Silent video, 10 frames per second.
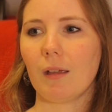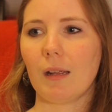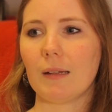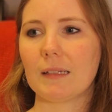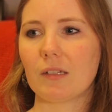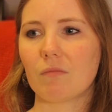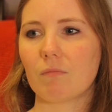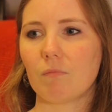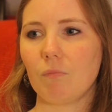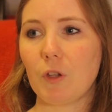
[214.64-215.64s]

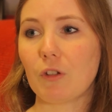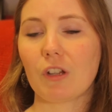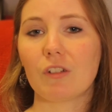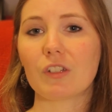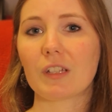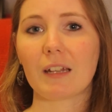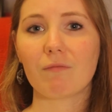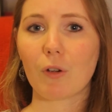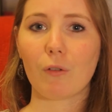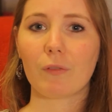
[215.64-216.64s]
You can just get
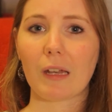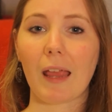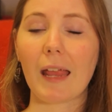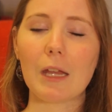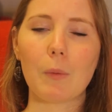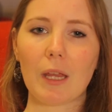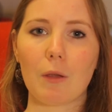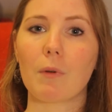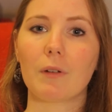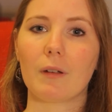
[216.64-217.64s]
involved in any way
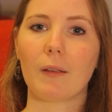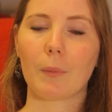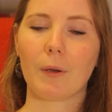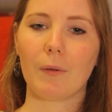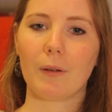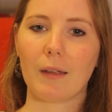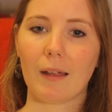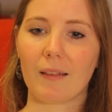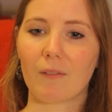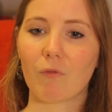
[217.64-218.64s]
you want as well.
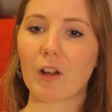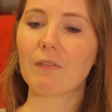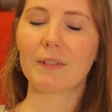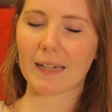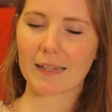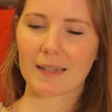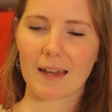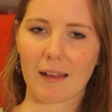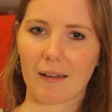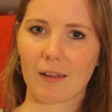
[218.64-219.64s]
It's really
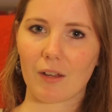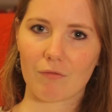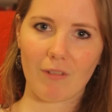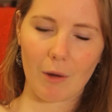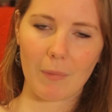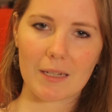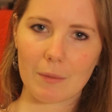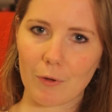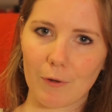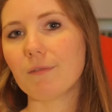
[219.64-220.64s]
fantastic, and I couldn't recommend
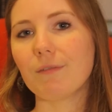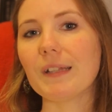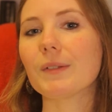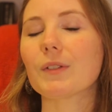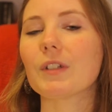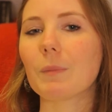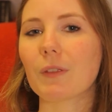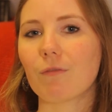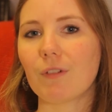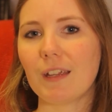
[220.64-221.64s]
it more. Resource number
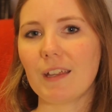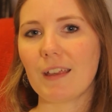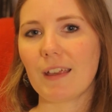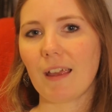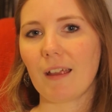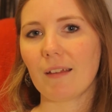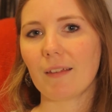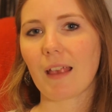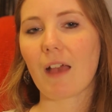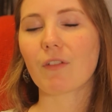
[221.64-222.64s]
3
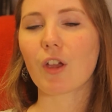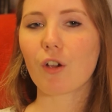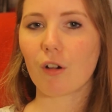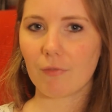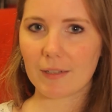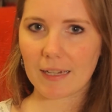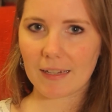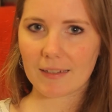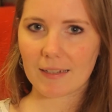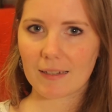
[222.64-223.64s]
is having a coffee
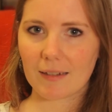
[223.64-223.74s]
date.